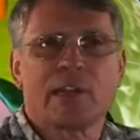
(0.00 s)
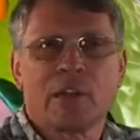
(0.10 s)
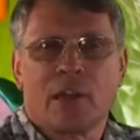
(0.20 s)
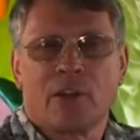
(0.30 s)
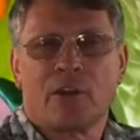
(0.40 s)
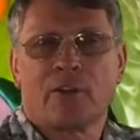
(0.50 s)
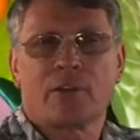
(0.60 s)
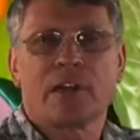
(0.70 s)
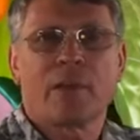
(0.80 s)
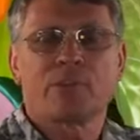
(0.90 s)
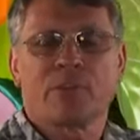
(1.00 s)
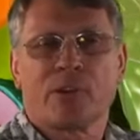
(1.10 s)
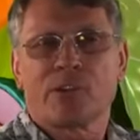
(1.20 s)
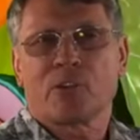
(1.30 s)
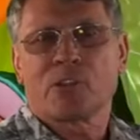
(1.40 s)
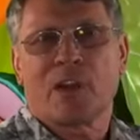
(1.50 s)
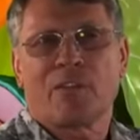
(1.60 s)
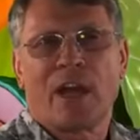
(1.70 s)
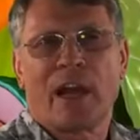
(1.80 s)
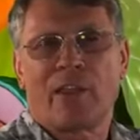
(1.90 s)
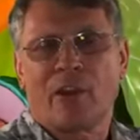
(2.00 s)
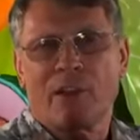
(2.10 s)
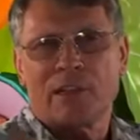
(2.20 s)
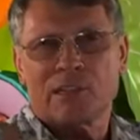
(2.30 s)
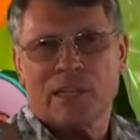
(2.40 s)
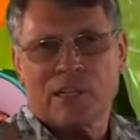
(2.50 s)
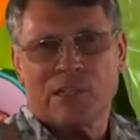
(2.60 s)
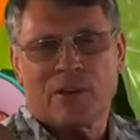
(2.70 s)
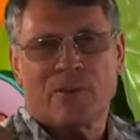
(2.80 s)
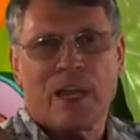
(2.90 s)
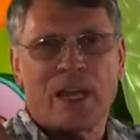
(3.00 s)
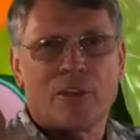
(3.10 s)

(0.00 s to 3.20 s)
There are different types of creatures that fly. There are insects that fly.